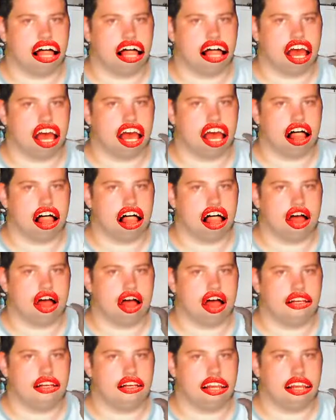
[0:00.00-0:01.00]
shouldn't like
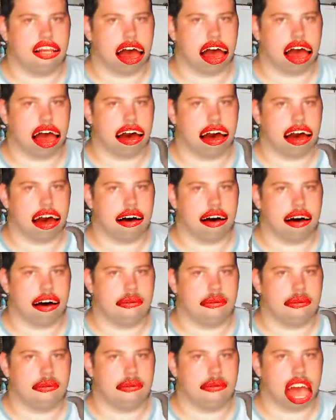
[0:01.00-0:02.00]
that shit is just
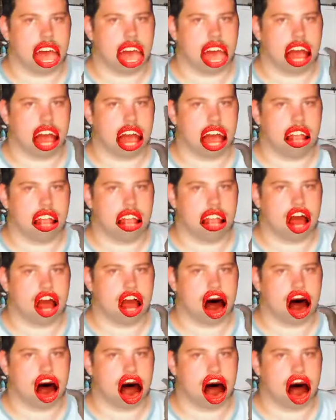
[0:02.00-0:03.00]
like bad for
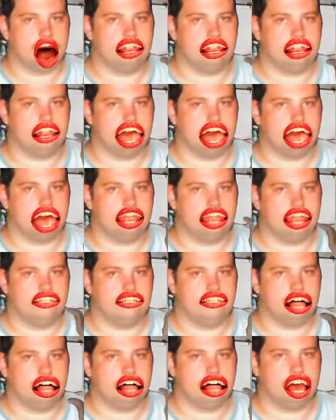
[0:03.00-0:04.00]
humans,
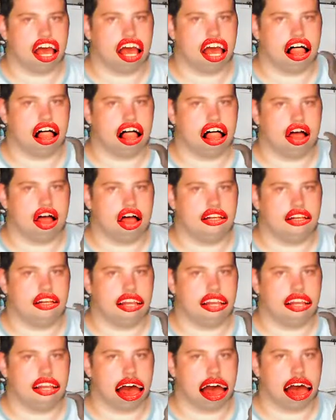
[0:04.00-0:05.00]
and it
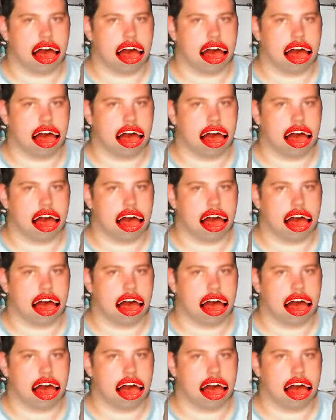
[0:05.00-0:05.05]
definitely